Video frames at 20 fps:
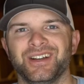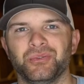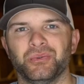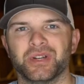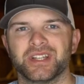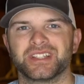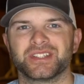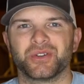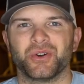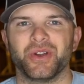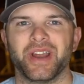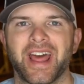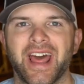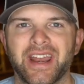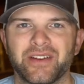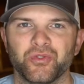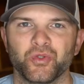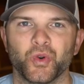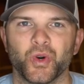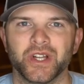What is going
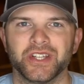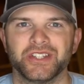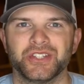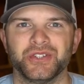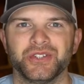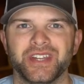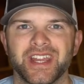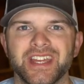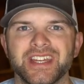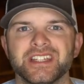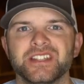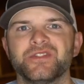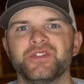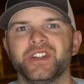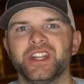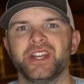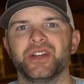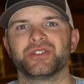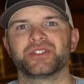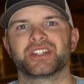on, everyone? Today's
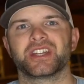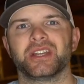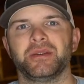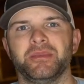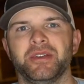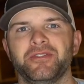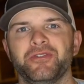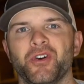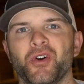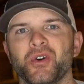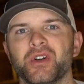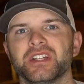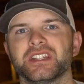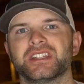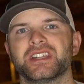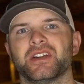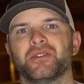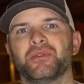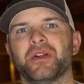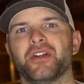video is going to be
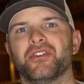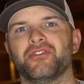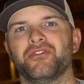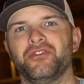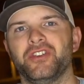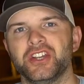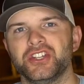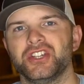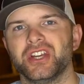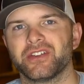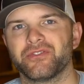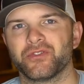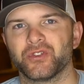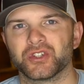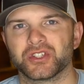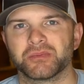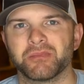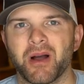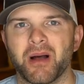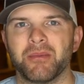focused around fishing for
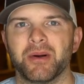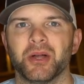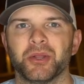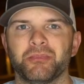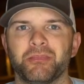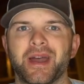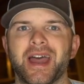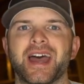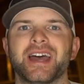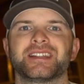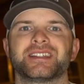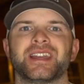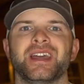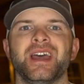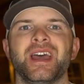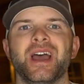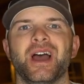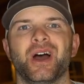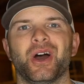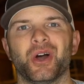smallmouth bass
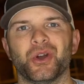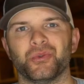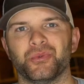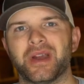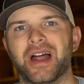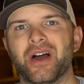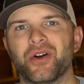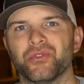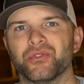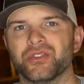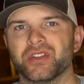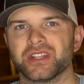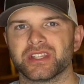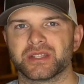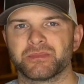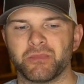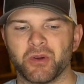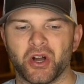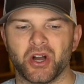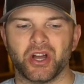around the
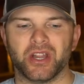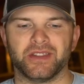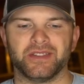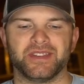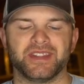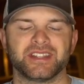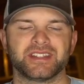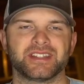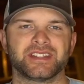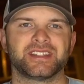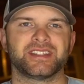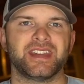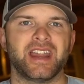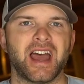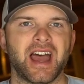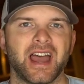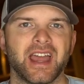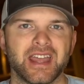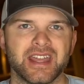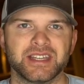spawn. This is
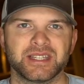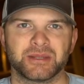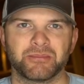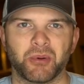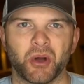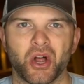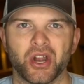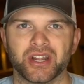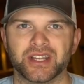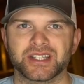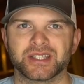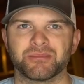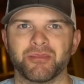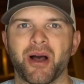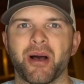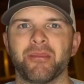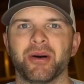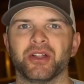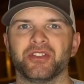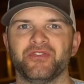not a spawning
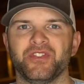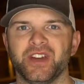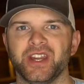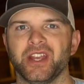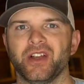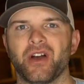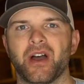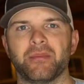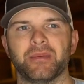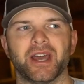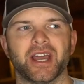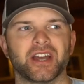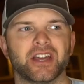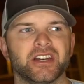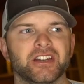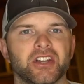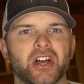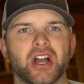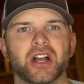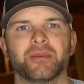smallmouth video. I'm not
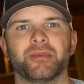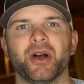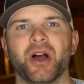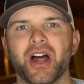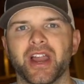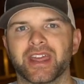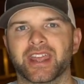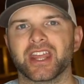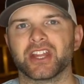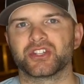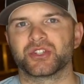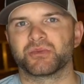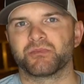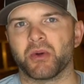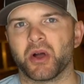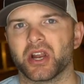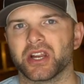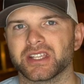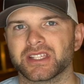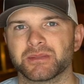going to talk about how to catch
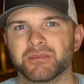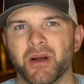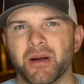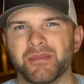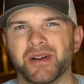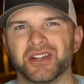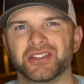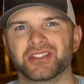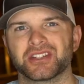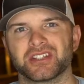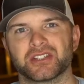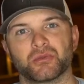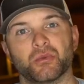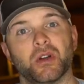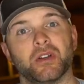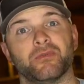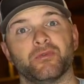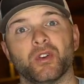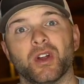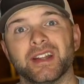spawning smallmouth because,
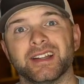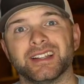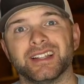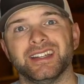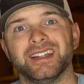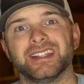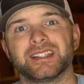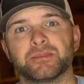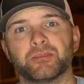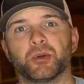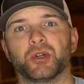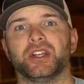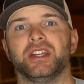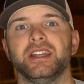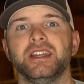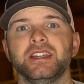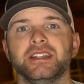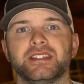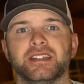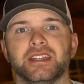quite frankly, it's pretty
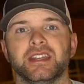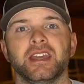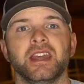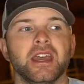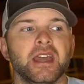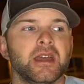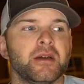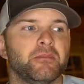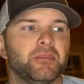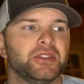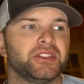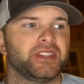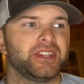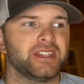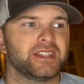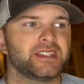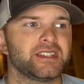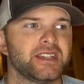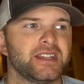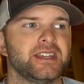easy. But
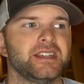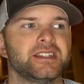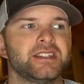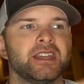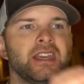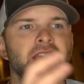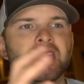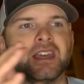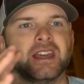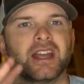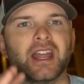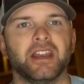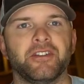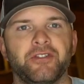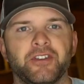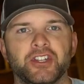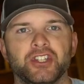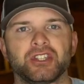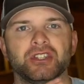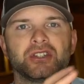this is kind of
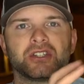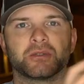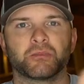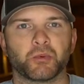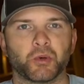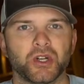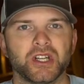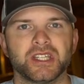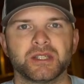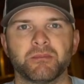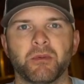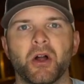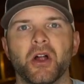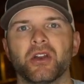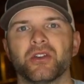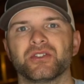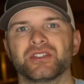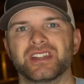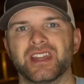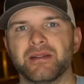fishing those
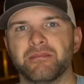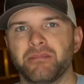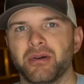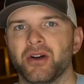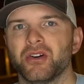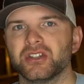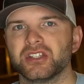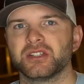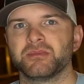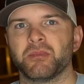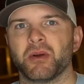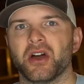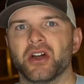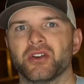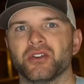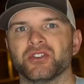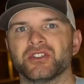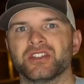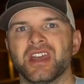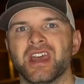pre-spawners and
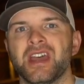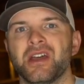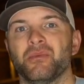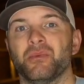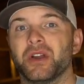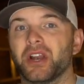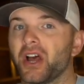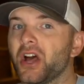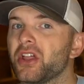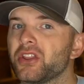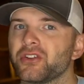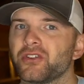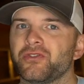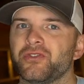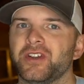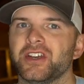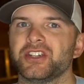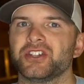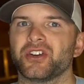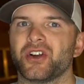post-spawners when other
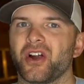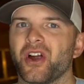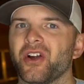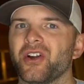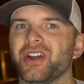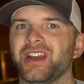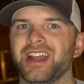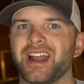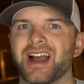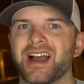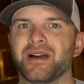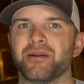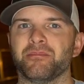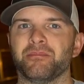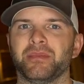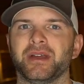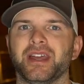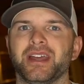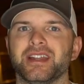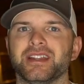fish are already on
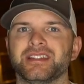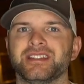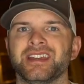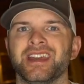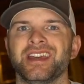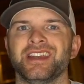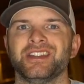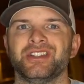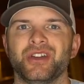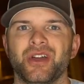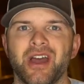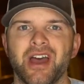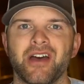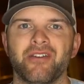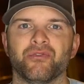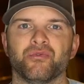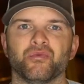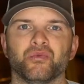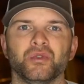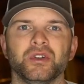beds to
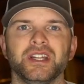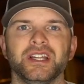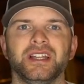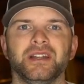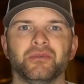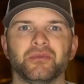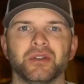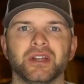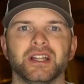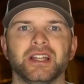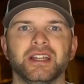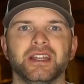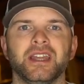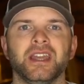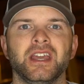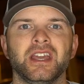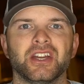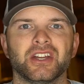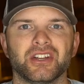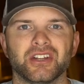have really,
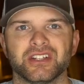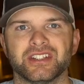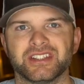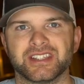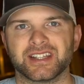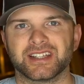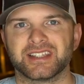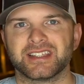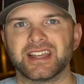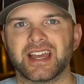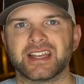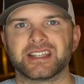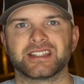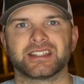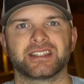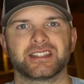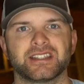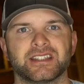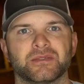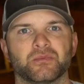really good success.
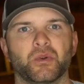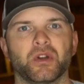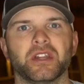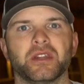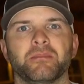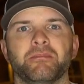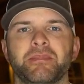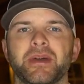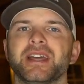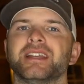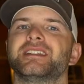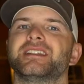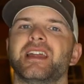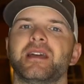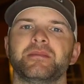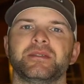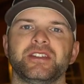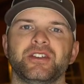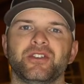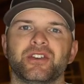This is one of the best
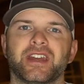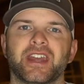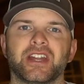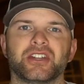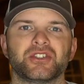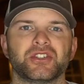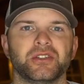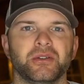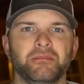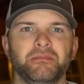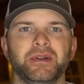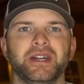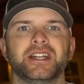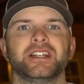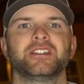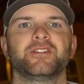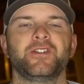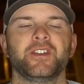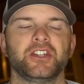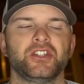times of year to catch the
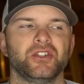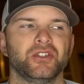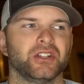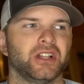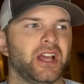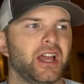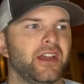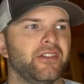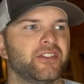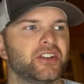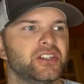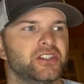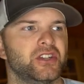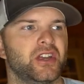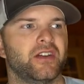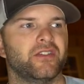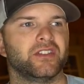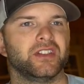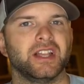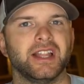biggest fish of your life because
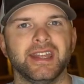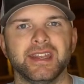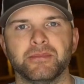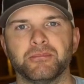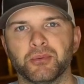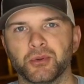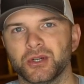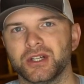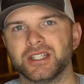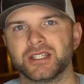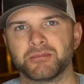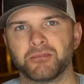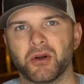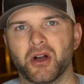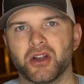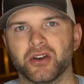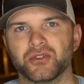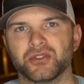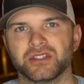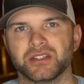you have late
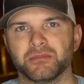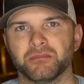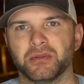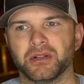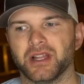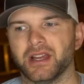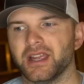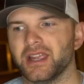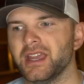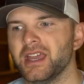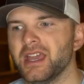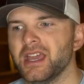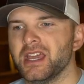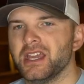pre-spawners in play.